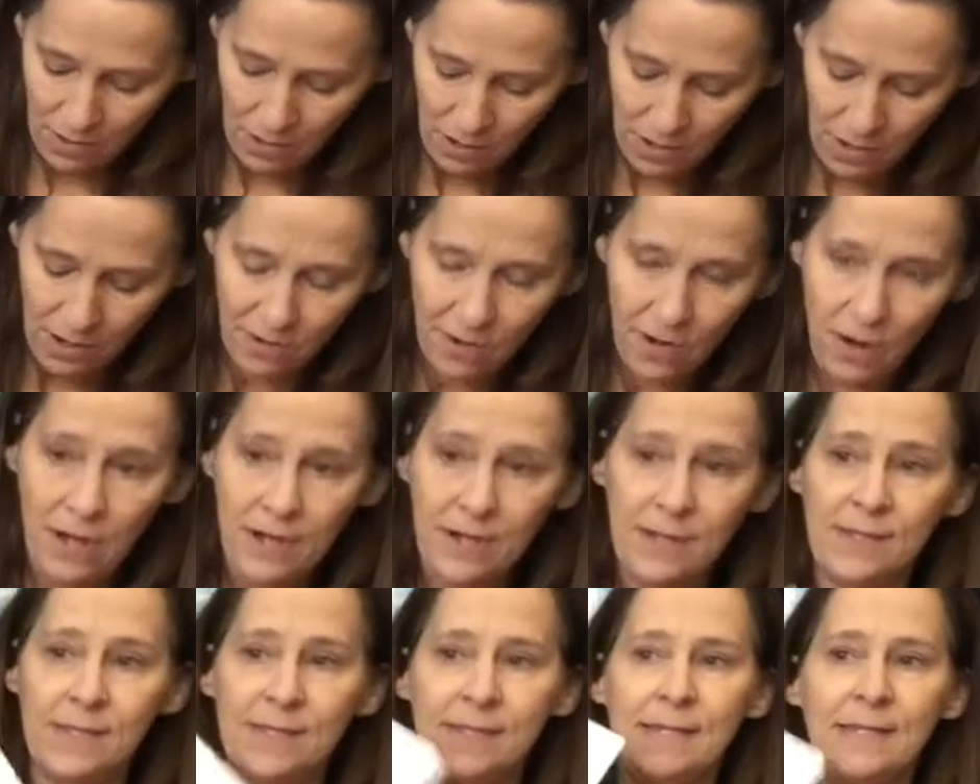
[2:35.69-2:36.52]
are on
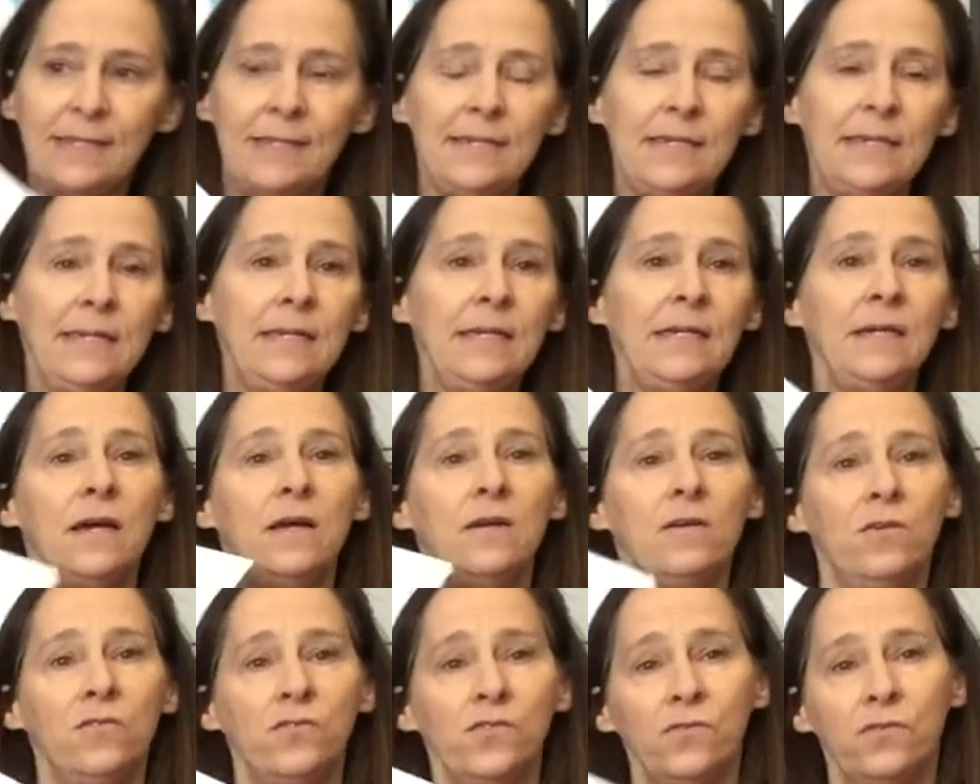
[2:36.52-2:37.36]
a CD
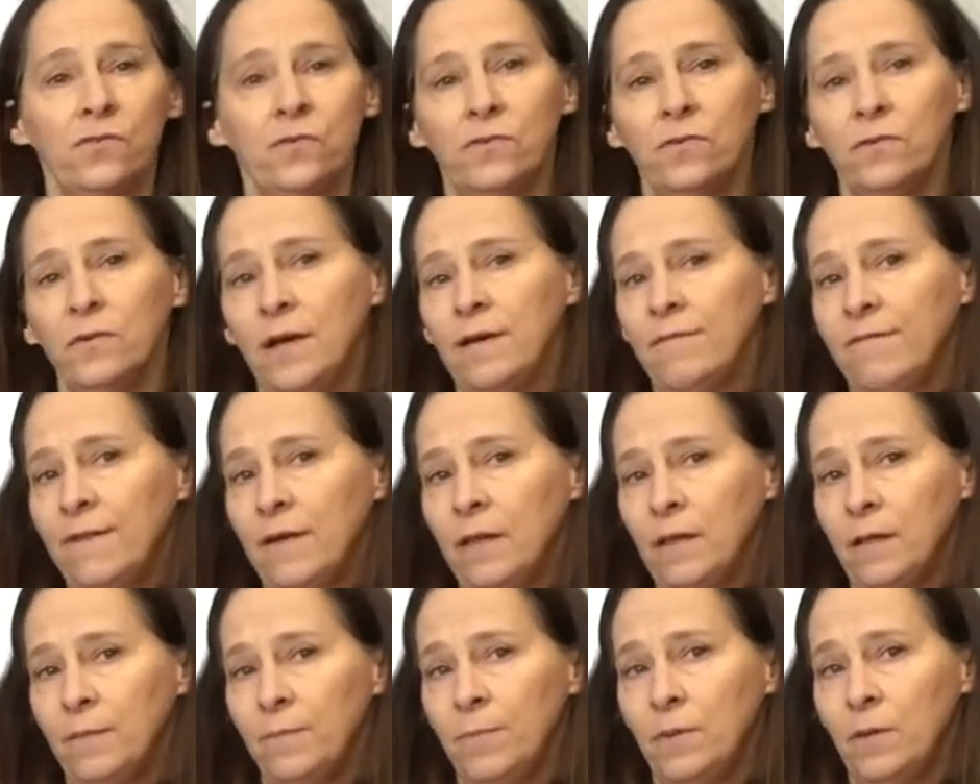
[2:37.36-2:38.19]
and also
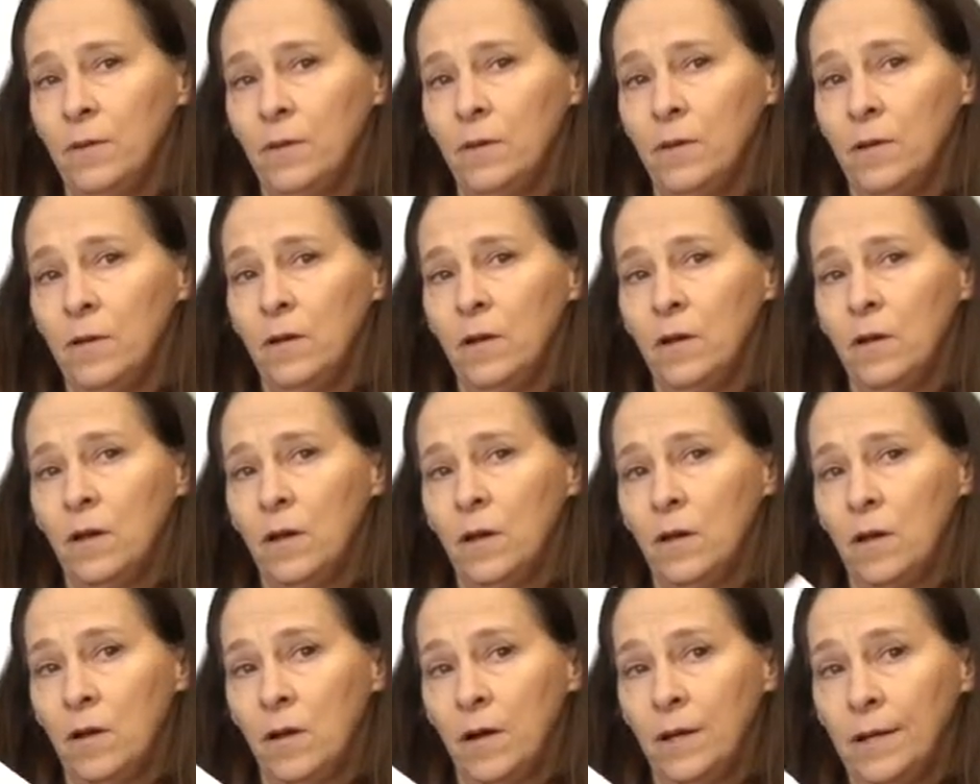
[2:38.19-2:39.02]
available
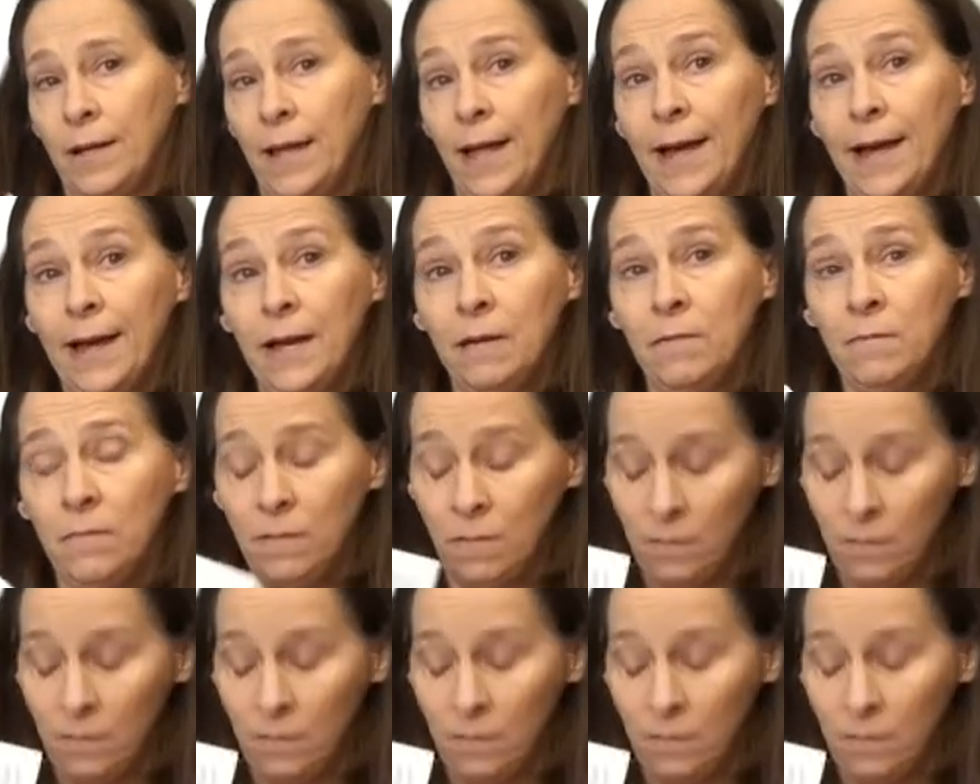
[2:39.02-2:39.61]
online